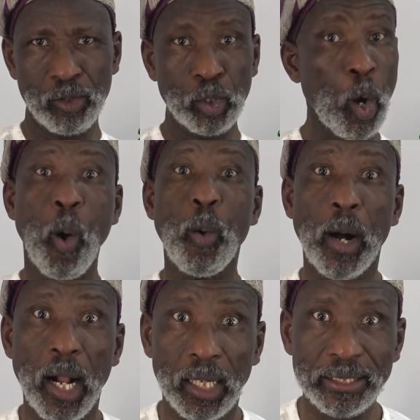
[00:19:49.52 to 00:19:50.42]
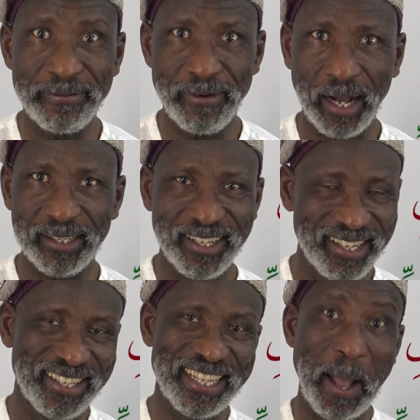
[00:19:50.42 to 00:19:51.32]
to the whole world, in fact.
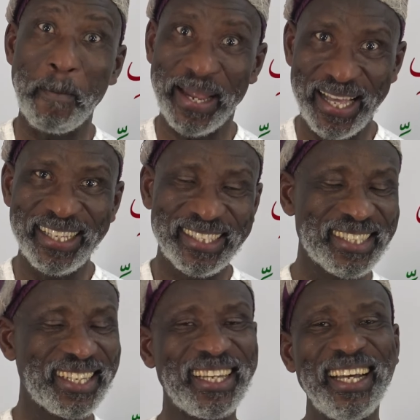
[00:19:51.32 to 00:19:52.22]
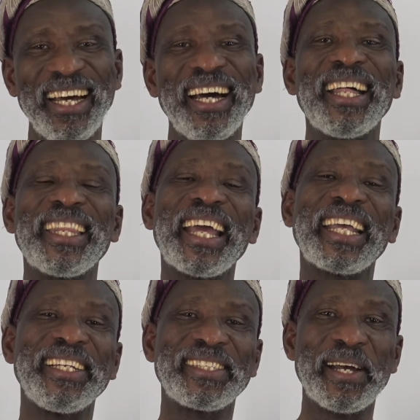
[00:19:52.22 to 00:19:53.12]
Please.
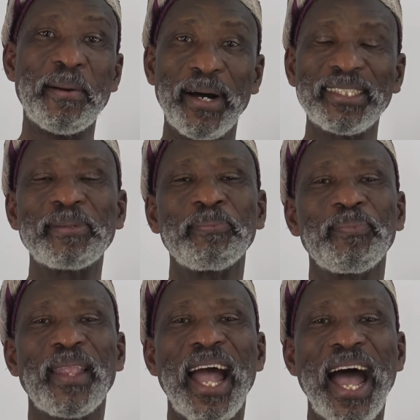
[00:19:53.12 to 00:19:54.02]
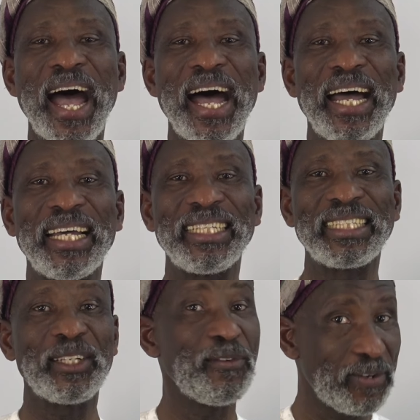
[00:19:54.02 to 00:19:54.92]
Thank you so much.
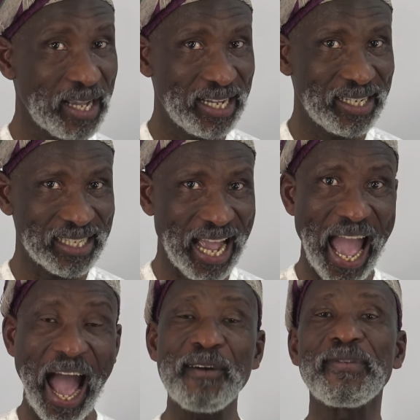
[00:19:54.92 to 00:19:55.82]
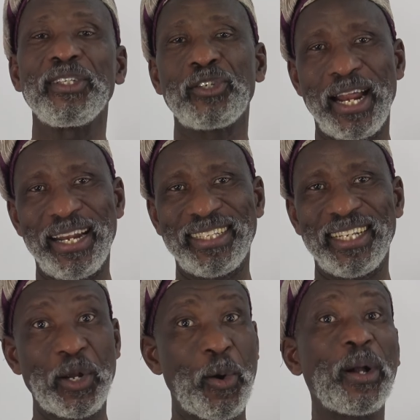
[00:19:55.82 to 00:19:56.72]
And don't forget that I have a charity.
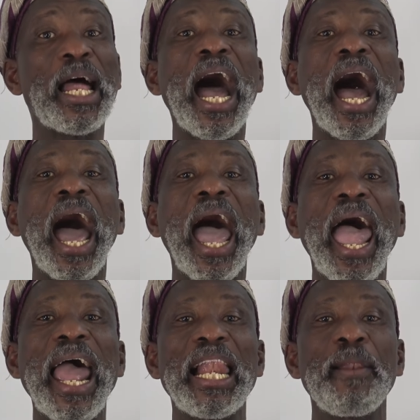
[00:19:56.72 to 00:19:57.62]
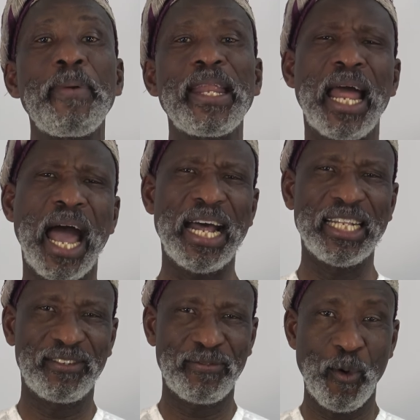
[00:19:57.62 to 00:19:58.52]
It's called Helping
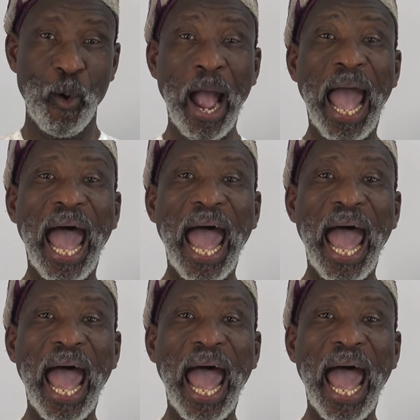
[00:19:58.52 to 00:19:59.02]
Hands for